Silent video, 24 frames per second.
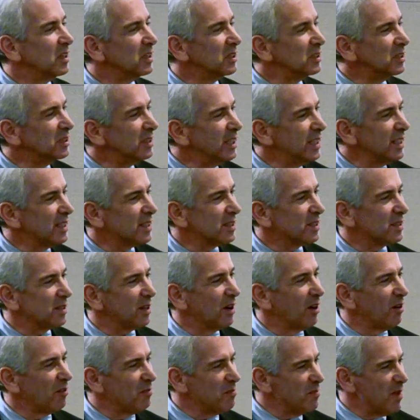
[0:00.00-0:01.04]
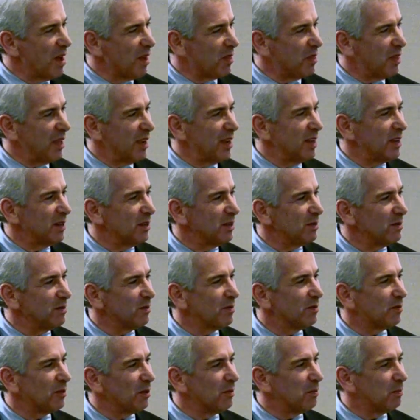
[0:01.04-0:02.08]
leaks of methane
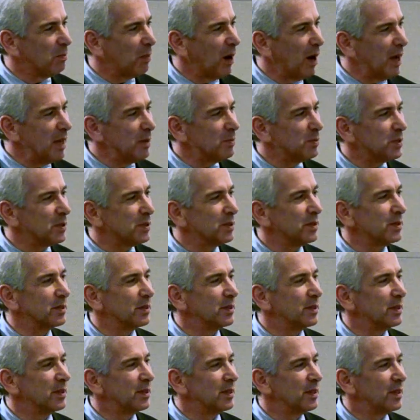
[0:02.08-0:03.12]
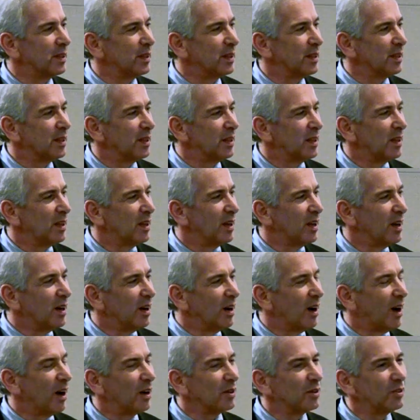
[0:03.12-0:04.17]
from pipes,
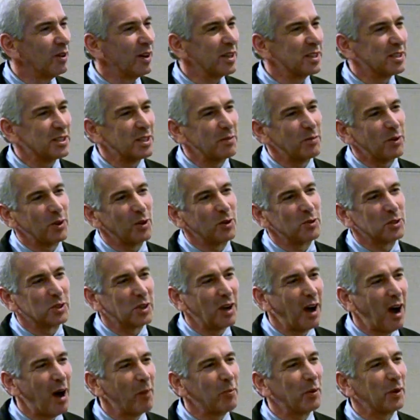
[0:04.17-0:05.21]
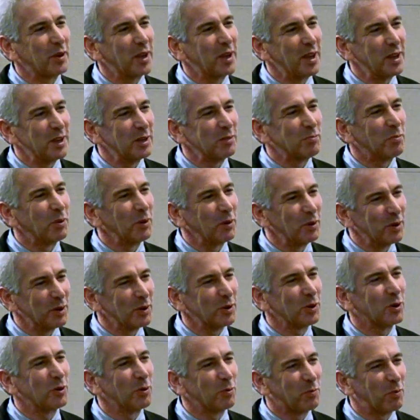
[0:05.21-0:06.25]
unlike some of those complicated
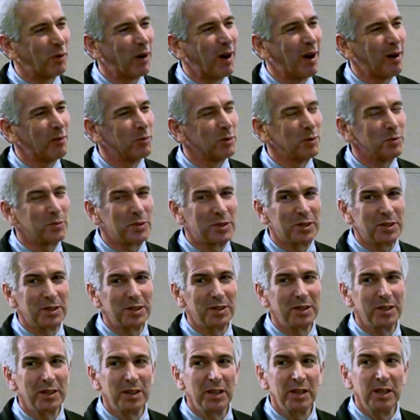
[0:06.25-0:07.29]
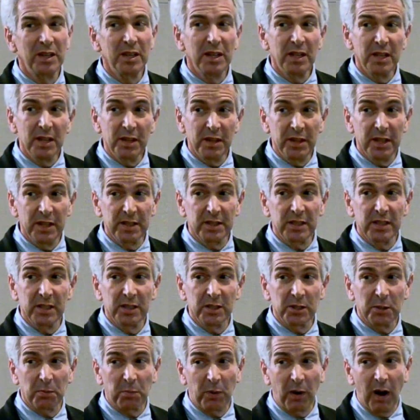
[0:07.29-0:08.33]
political problems, this
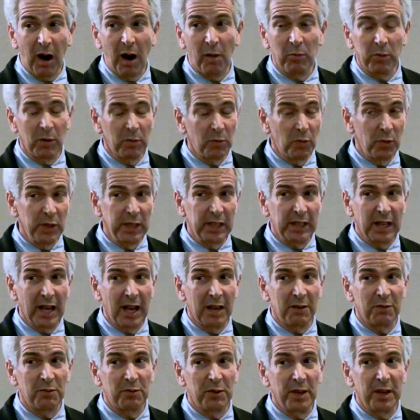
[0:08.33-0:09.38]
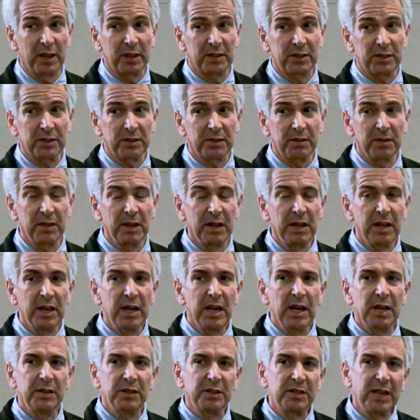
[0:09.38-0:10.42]
is a problem we can fix.
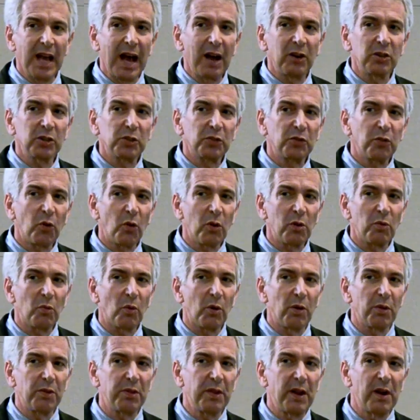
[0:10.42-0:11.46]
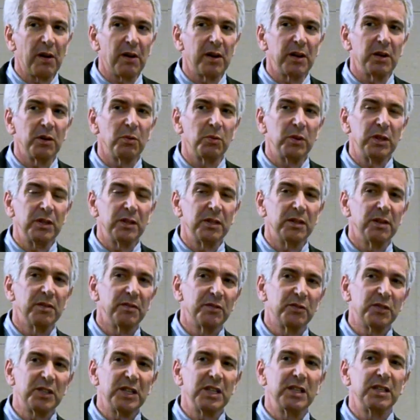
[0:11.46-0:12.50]
In the Dallas-Fort Worth area, we've
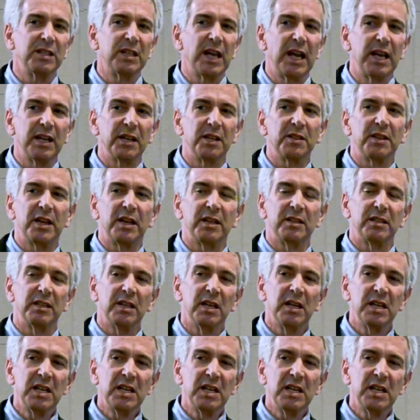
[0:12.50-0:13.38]
seen data that